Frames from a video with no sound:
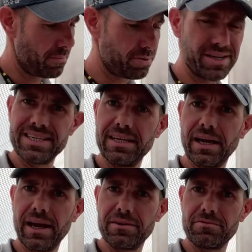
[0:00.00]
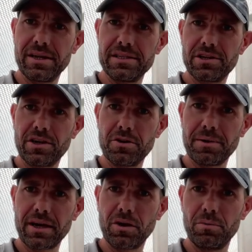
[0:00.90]
pretty and ready to go
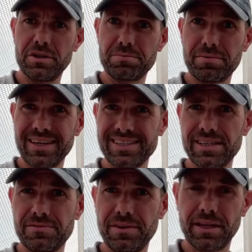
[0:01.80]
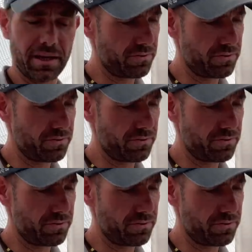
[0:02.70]
back on, which brings this video